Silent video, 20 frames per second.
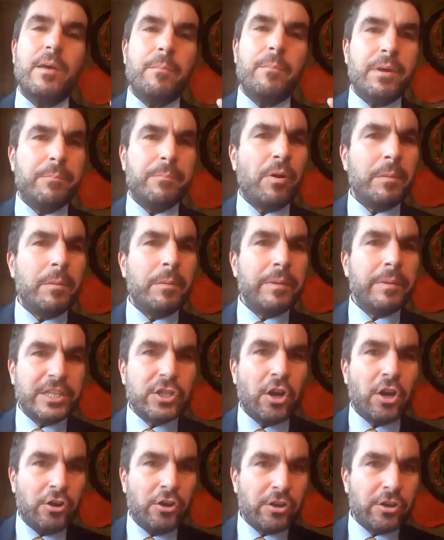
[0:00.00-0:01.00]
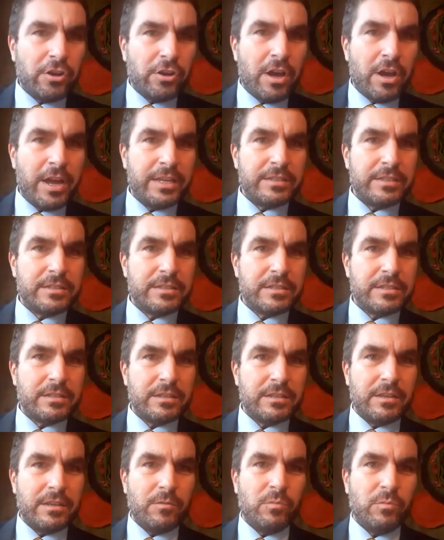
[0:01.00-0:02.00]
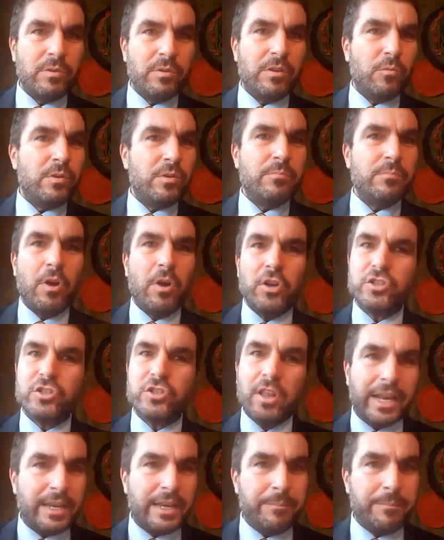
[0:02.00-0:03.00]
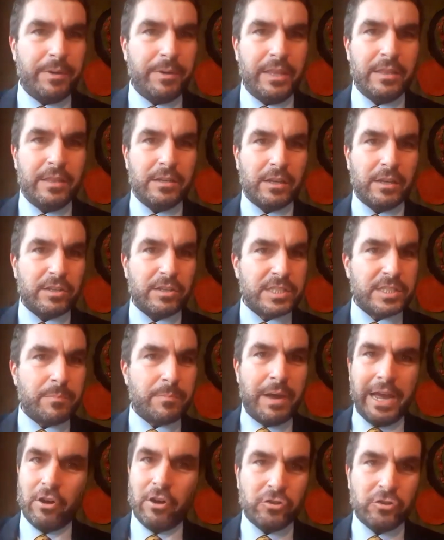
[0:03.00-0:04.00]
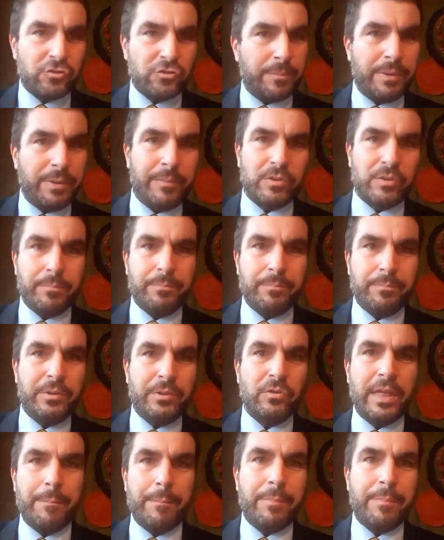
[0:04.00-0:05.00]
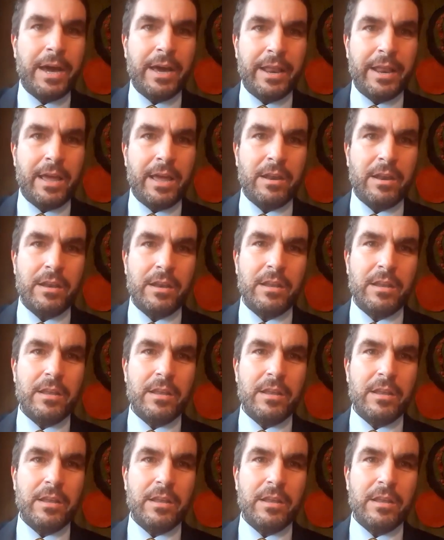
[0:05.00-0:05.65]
but probably tokenized would most likely be the smart contract people to build that part out.